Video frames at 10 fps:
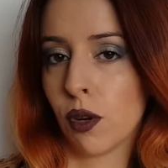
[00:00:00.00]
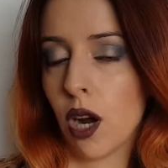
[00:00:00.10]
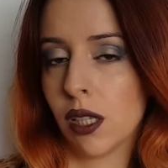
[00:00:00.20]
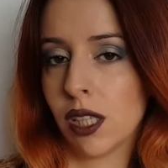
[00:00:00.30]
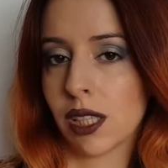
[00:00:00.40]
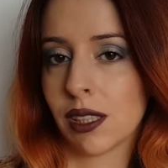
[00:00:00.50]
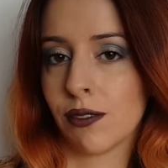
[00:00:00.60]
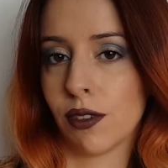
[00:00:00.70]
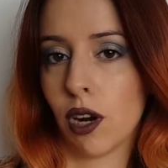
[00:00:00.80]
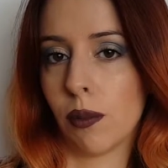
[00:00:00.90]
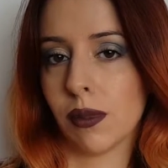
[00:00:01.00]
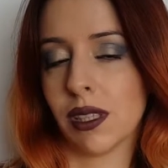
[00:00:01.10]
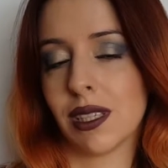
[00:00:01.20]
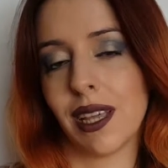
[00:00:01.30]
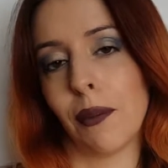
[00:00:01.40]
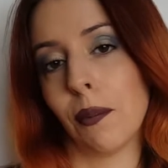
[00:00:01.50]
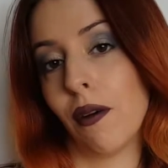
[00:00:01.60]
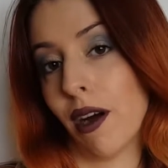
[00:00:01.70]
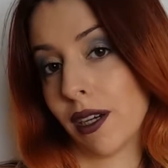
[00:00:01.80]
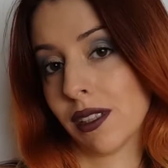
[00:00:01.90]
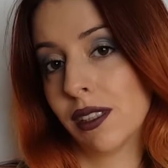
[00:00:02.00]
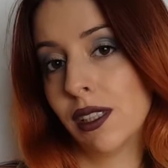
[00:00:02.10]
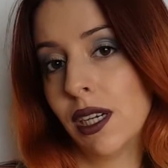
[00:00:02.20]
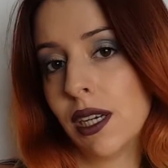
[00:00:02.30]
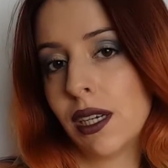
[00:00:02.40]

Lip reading: product from the same partner.